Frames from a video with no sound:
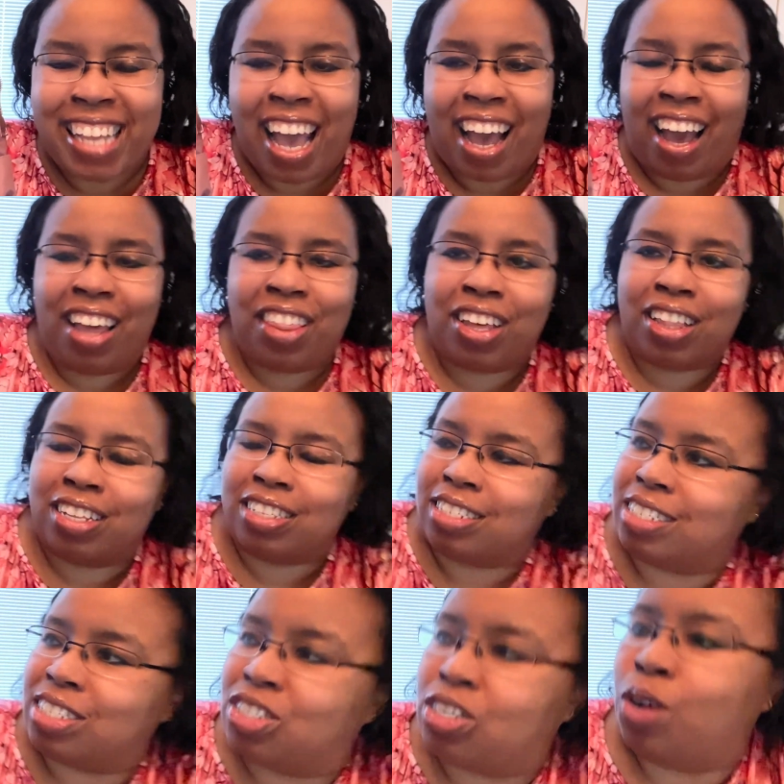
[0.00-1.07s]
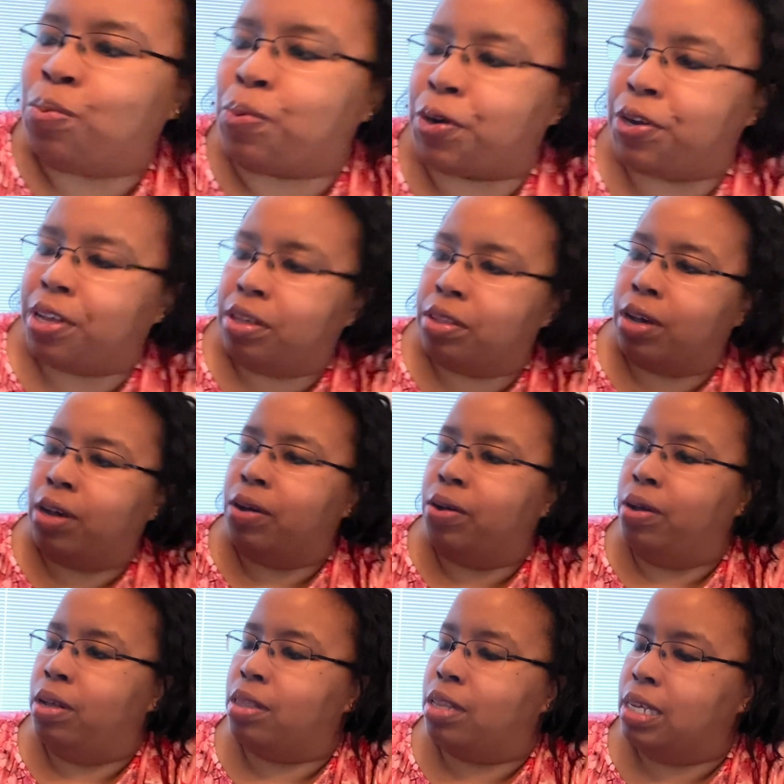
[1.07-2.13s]
I think this is so pretty, though.
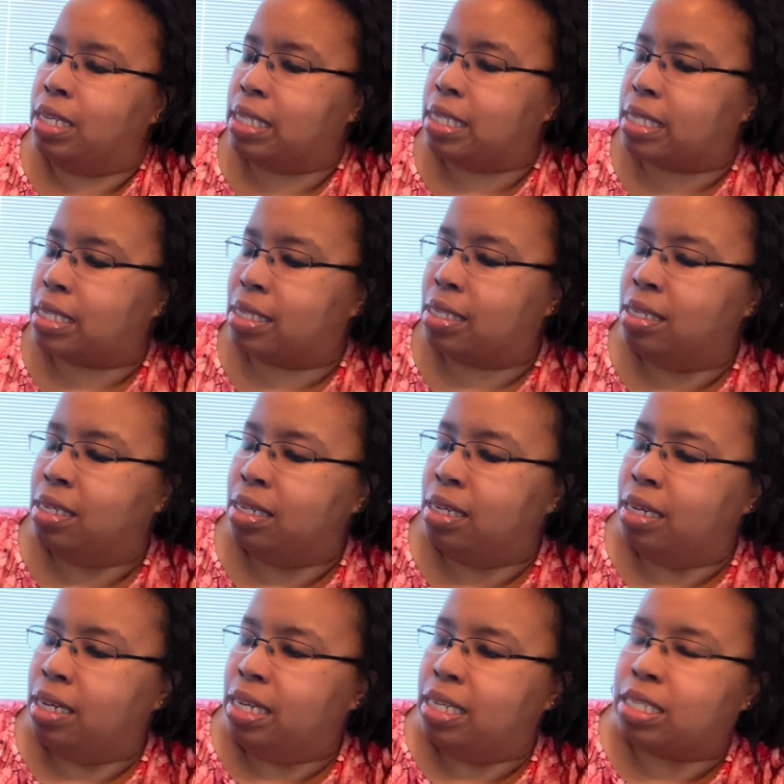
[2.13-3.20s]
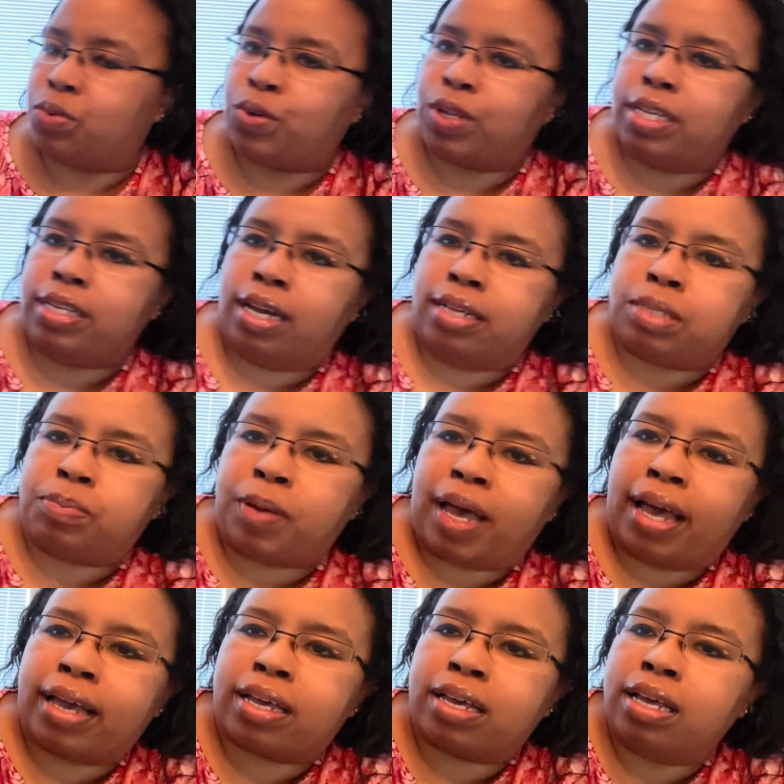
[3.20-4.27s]
This is a really nice
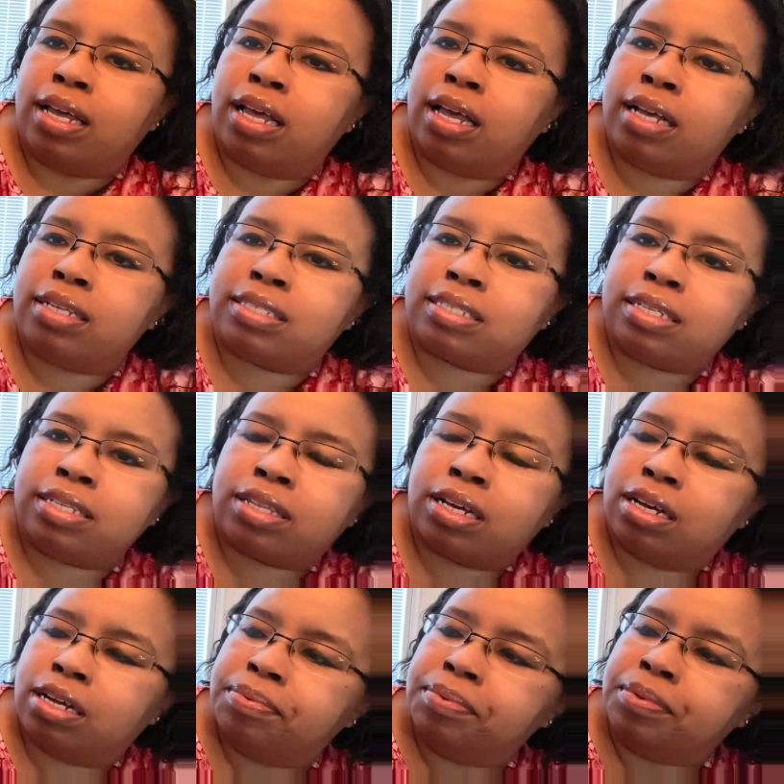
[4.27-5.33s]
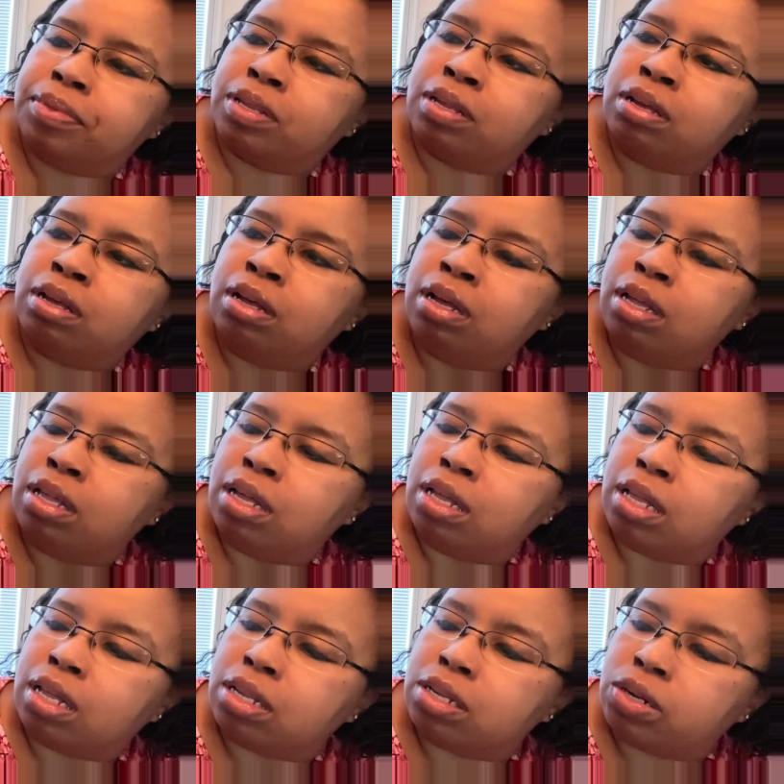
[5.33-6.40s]
bag. And see the
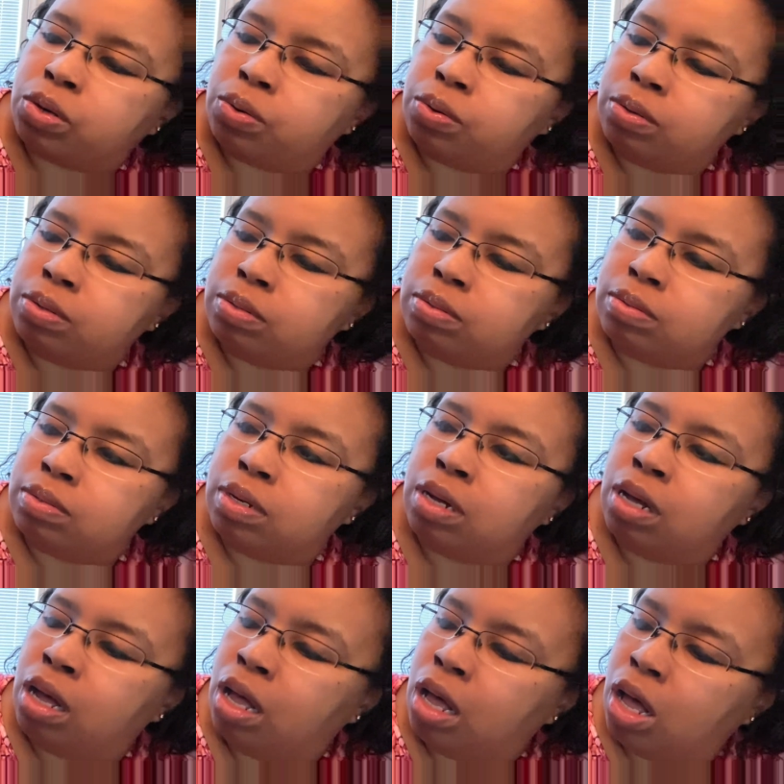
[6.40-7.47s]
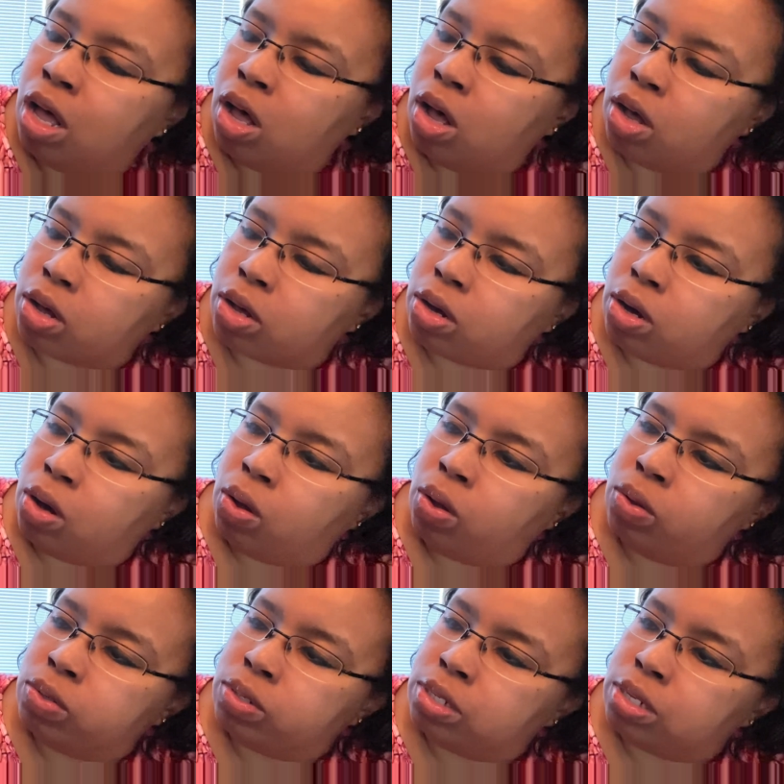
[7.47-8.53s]
little
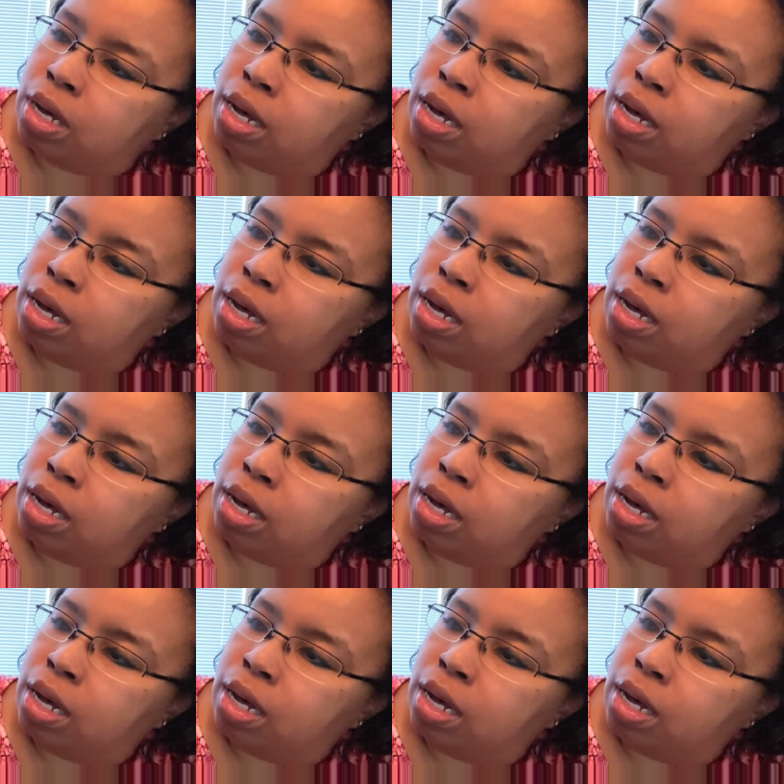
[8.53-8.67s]
gold